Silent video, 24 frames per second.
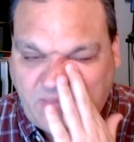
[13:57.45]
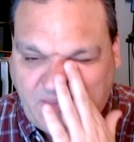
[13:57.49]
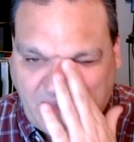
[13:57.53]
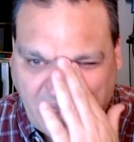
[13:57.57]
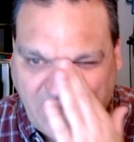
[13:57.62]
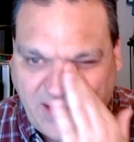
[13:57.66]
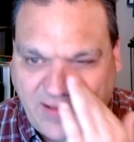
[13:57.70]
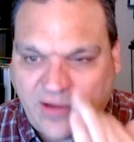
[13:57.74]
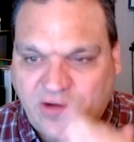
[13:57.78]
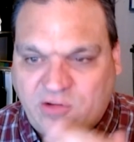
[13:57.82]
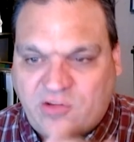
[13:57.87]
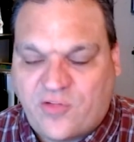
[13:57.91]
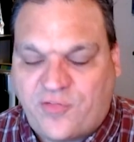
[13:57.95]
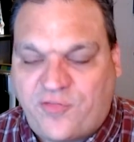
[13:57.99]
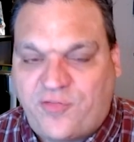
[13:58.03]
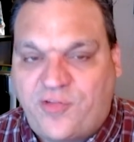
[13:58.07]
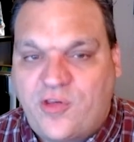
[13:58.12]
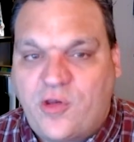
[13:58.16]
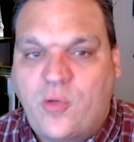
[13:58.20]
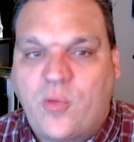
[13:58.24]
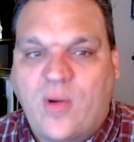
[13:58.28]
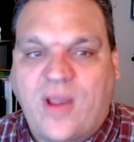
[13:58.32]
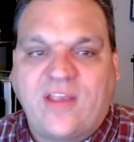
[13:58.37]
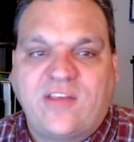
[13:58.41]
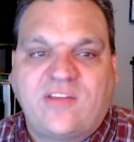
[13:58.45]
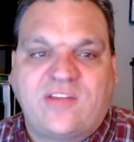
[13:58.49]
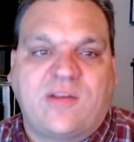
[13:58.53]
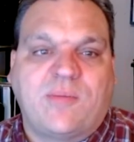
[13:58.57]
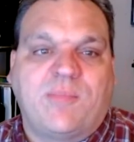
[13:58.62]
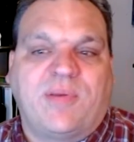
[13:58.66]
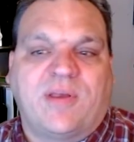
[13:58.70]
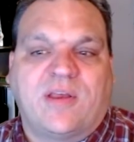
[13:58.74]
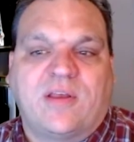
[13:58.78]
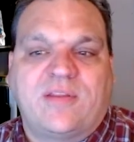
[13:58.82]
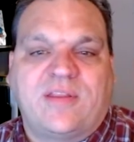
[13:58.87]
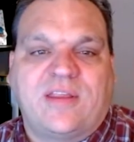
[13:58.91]
And there's a few ways to
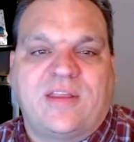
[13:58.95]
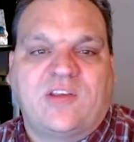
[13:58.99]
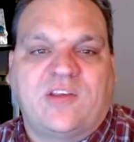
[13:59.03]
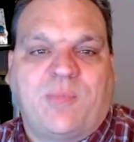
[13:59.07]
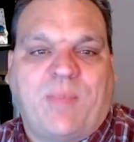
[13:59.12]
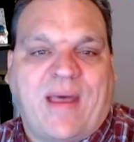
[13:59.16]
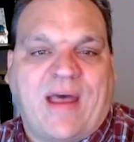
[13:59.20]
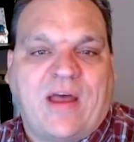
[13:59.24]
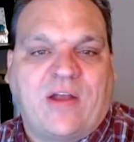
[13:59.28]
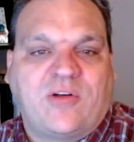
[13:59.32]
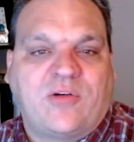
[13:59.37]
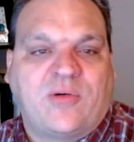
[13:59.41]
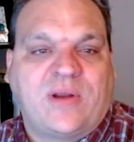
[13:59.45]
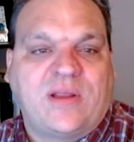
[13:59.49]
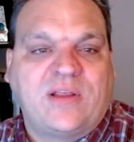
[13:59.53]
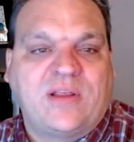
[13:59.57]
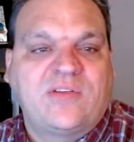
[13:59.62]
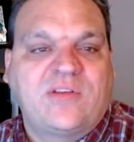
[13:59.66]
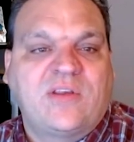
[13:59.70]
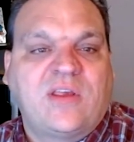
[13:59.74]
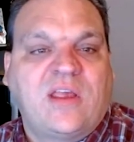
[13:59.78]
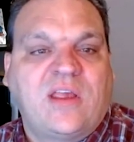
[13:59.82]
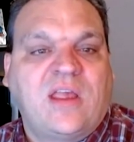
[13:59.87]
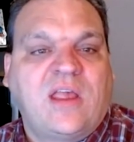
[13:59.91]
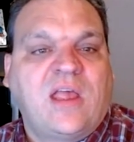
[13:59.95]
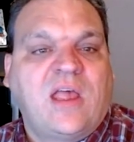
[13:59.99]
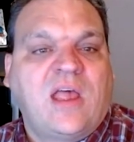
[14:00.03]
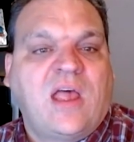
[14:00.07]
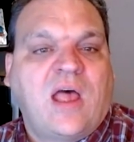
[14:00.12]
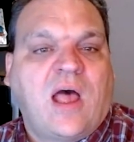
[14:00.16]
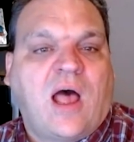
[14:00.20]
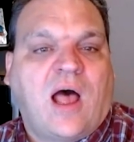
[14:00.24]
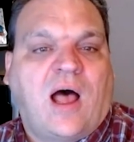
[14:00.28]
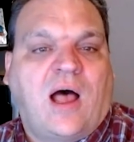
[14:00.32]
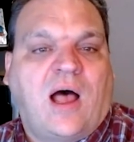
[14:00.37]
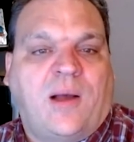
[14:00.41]
build these boundaries.
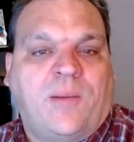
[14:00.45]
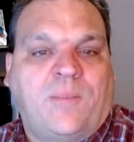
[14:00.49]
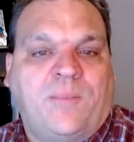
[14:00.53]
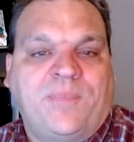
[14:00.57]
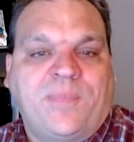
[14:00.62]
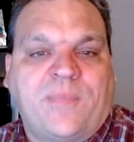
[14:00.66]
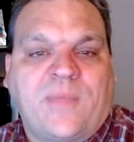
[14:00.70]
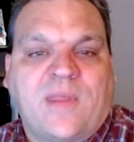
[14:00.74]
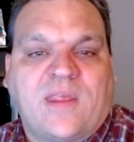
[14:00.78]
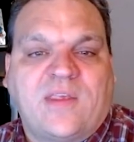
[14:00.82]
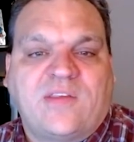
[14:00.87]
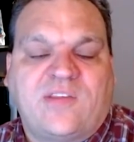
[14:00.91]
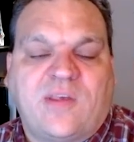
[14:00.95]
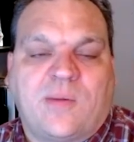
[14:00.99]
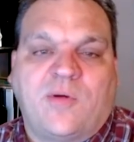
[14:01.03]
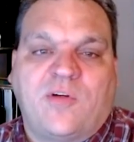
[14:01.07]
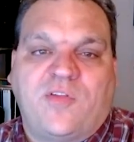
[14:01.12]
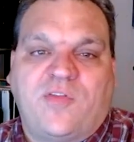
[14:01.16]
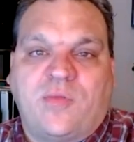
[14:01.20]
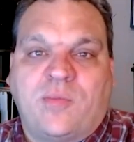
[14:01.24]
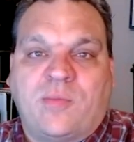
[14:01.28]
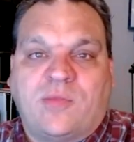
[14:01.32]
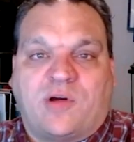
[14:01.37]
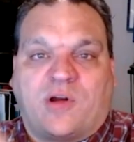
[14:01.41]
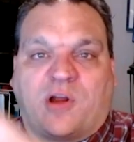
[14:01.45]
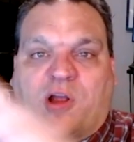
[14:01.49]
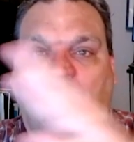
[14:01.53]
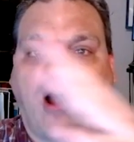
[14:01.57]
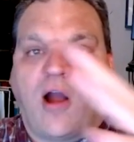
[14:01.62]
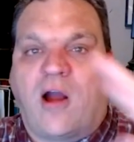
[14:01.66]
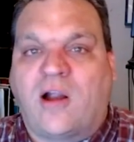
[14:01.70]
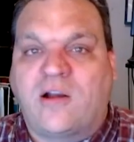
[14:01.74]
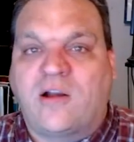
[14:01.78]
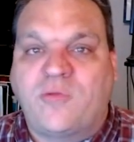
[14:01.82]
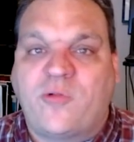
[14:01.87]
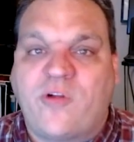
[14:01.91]
Some of them are
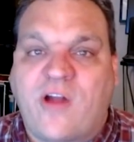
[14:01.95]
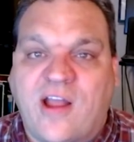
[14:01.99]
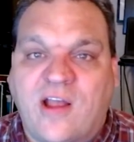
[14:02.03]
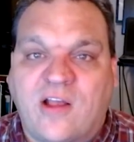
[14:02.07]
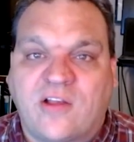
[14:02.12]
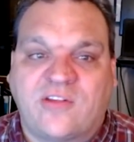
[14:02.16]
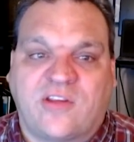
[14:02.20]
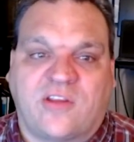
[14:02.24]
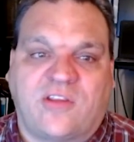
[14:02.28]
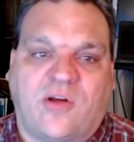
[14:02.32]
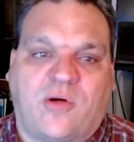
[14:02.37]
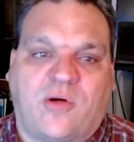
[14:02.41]
guardrails at the